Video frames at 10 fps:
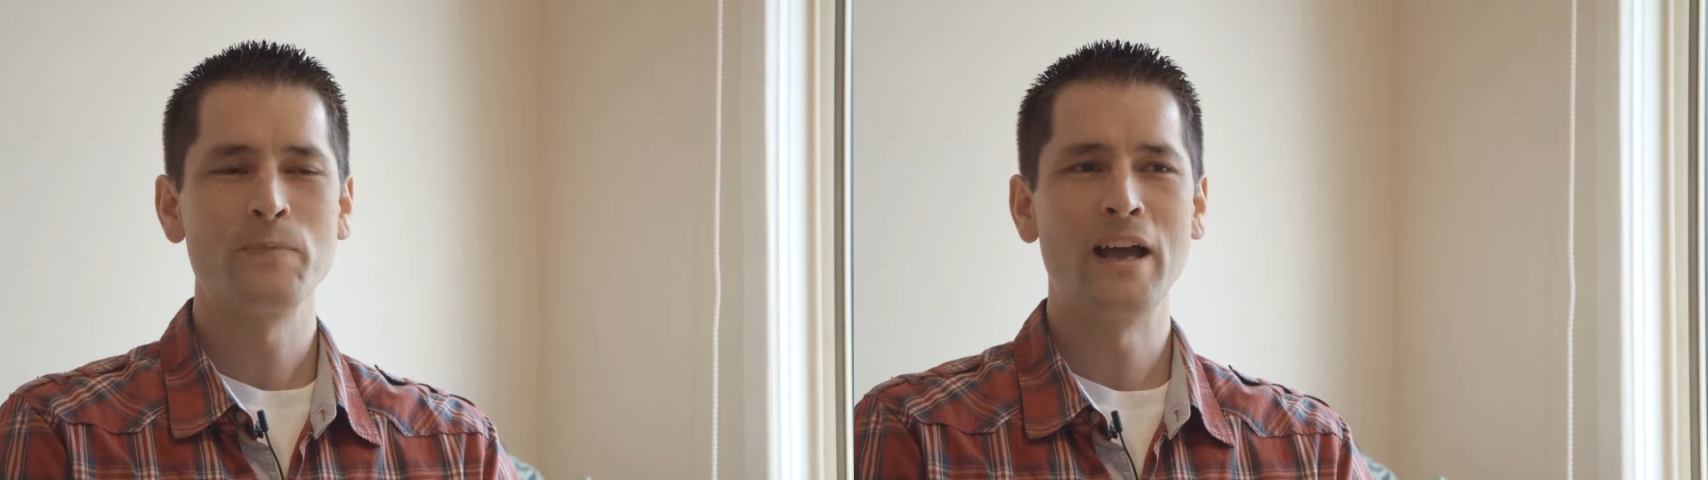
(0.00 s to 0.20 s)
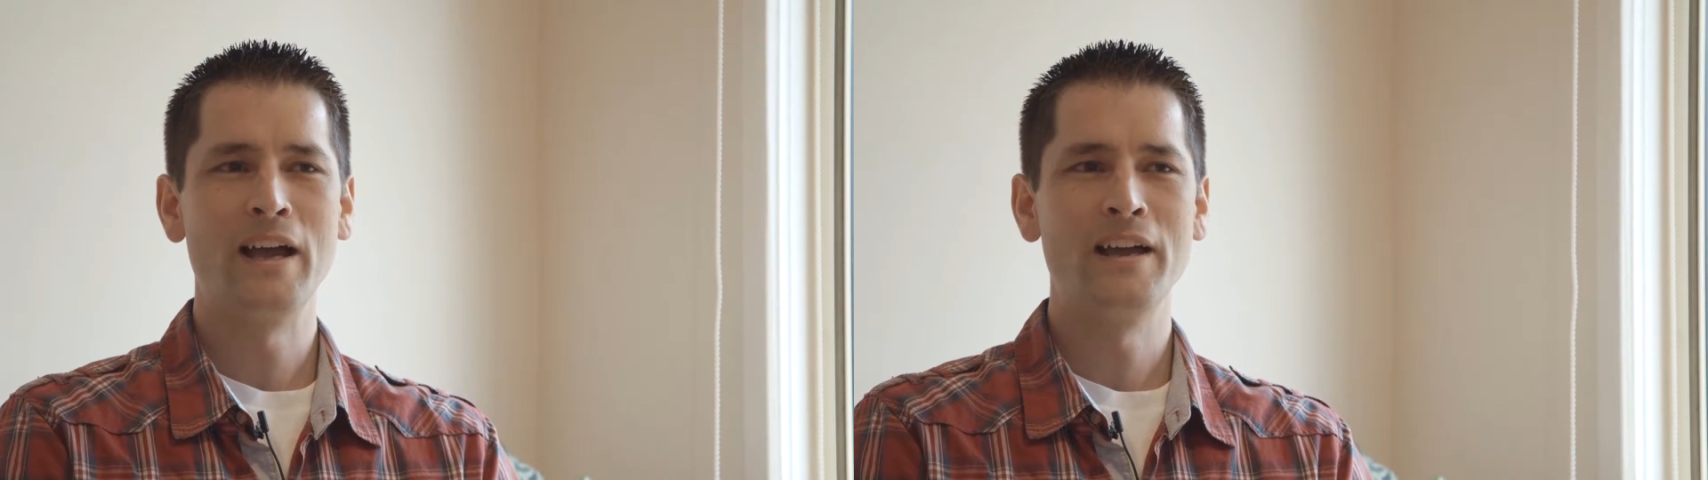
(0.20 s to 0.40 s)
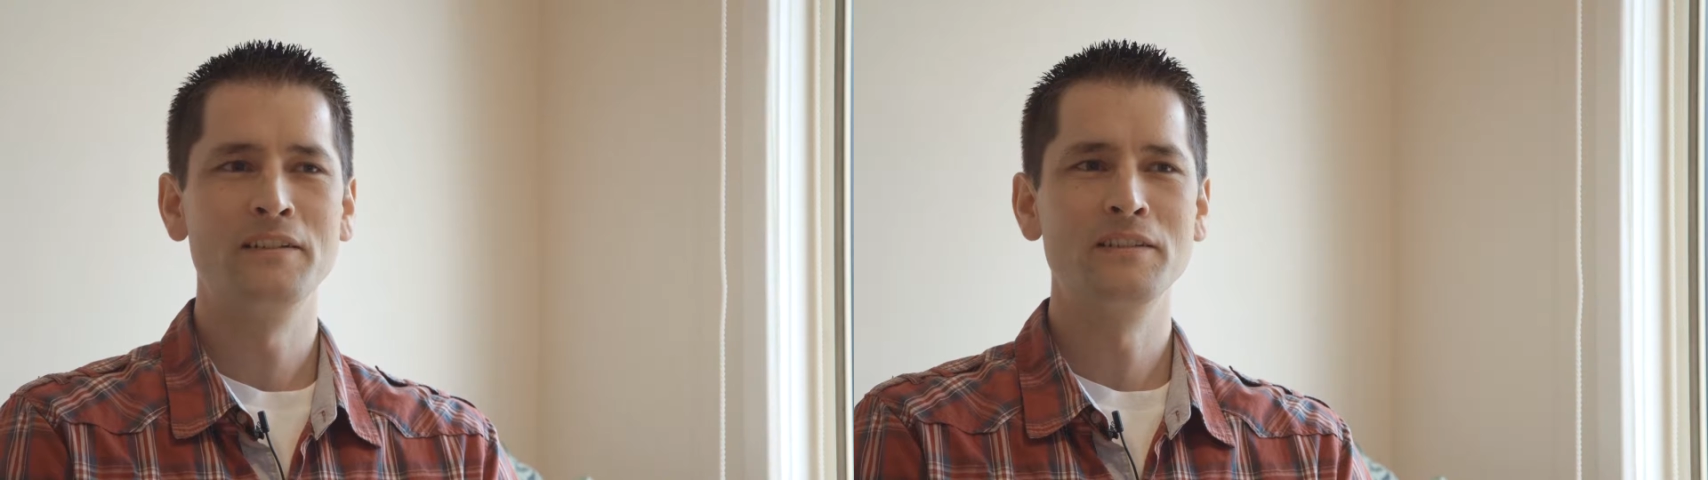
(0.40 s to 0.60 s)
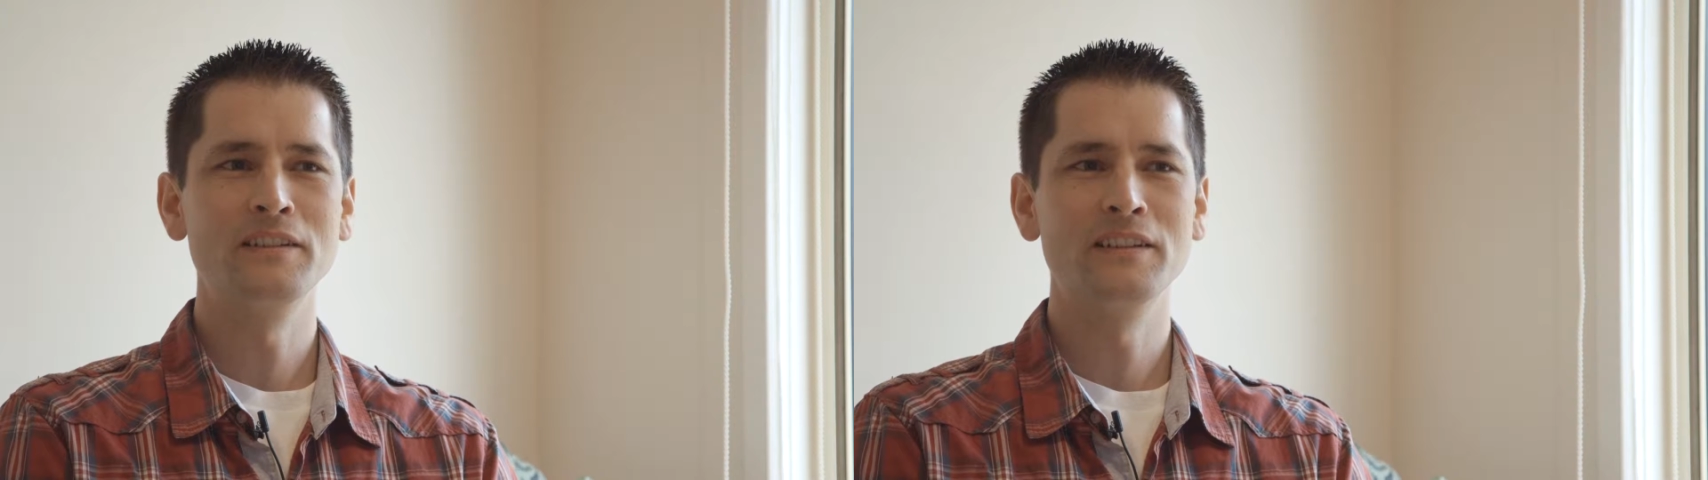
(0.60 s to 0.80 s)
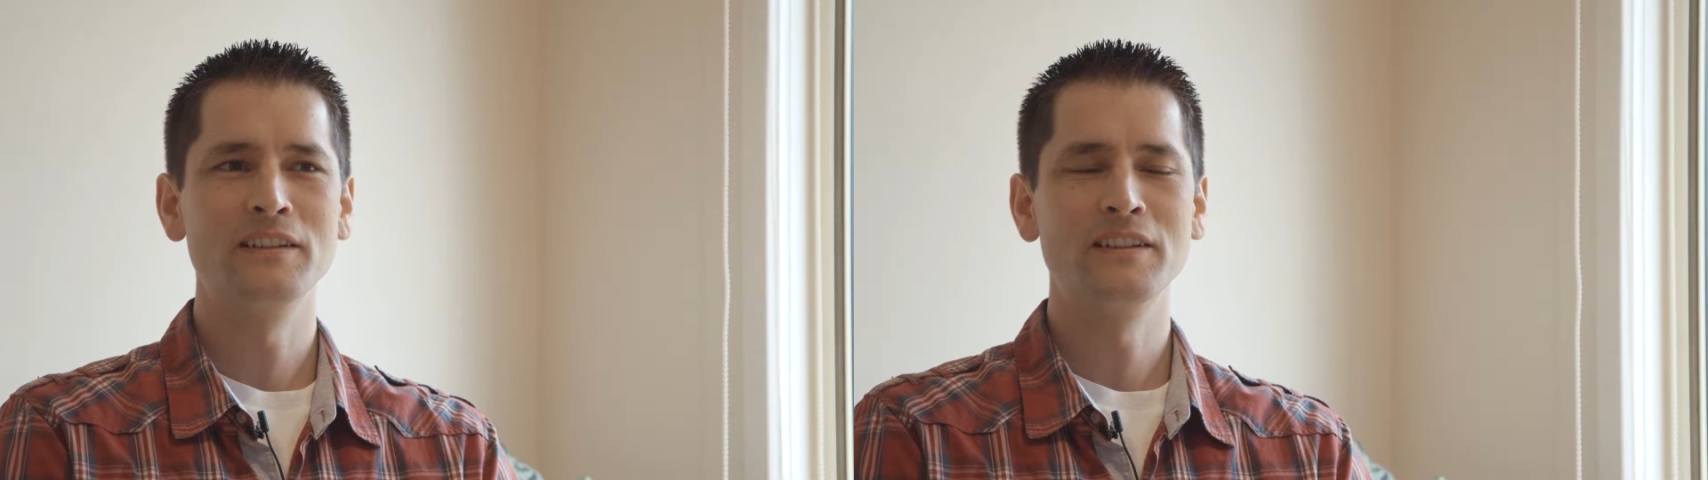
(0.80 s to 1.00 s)
And
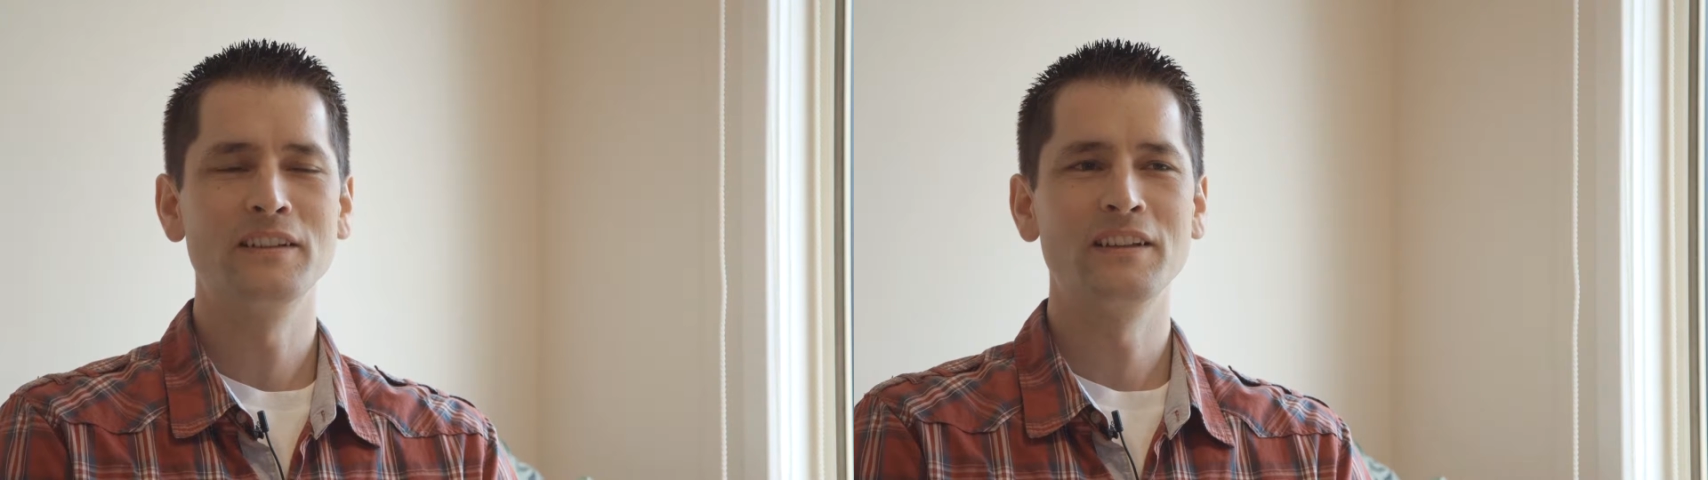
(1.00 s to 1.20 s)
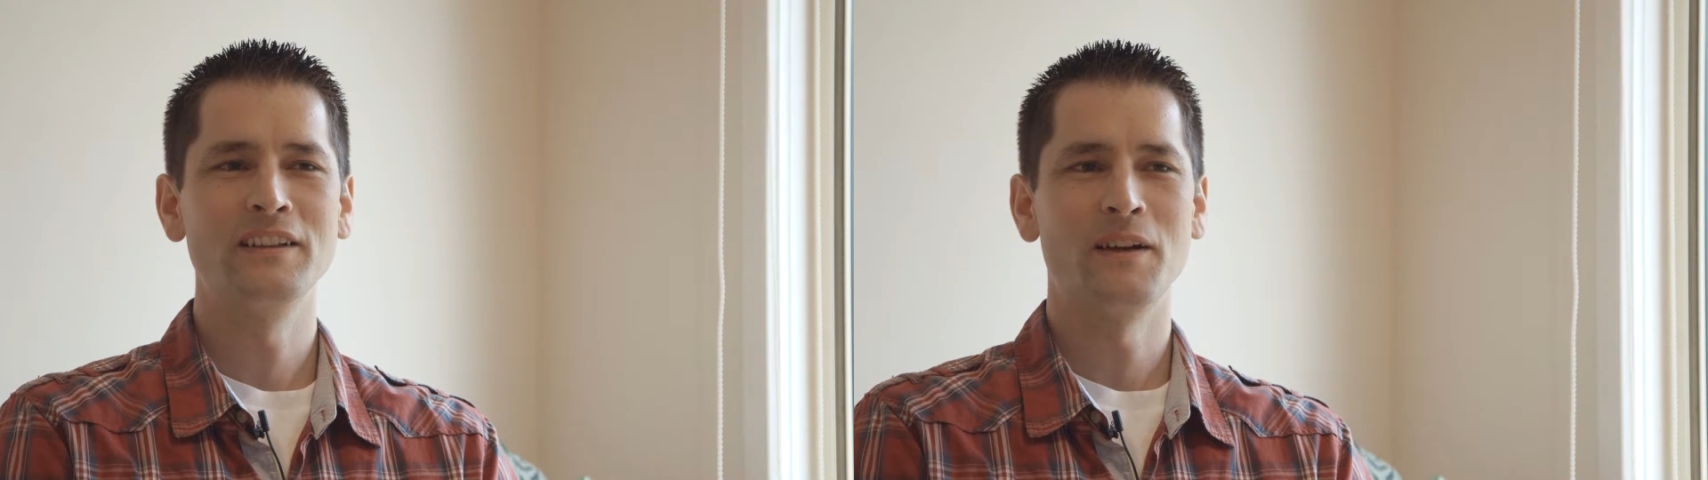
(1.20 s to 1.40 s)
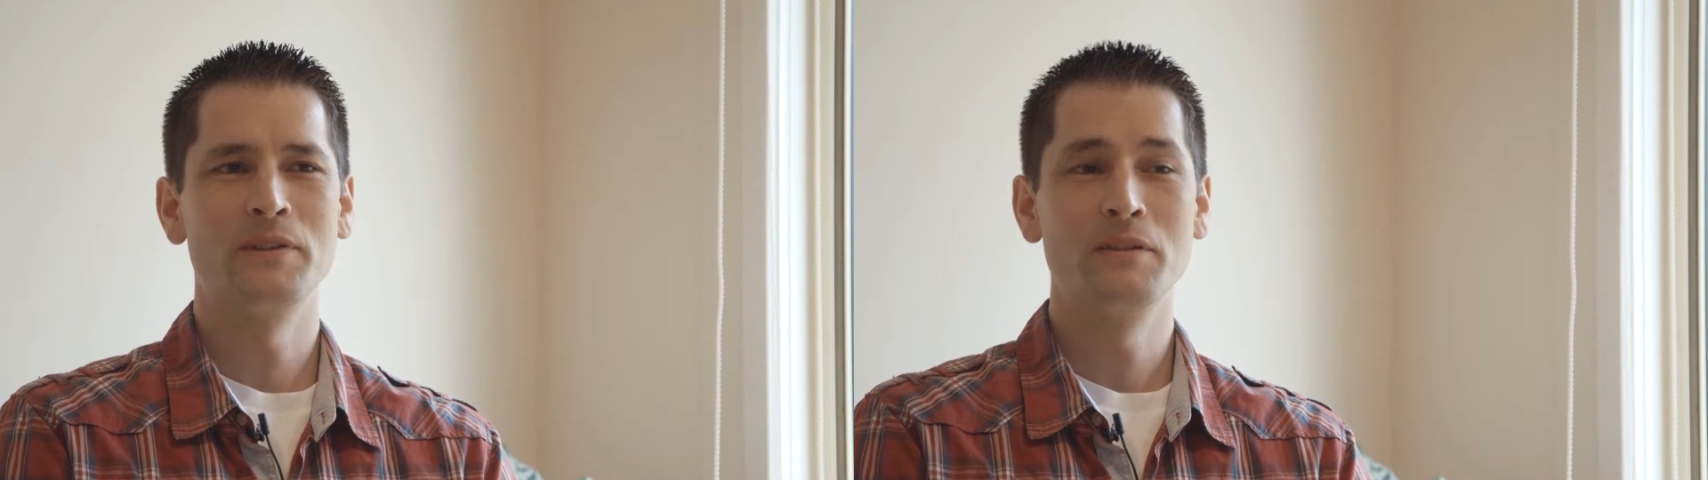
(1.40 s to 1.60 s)
I mean,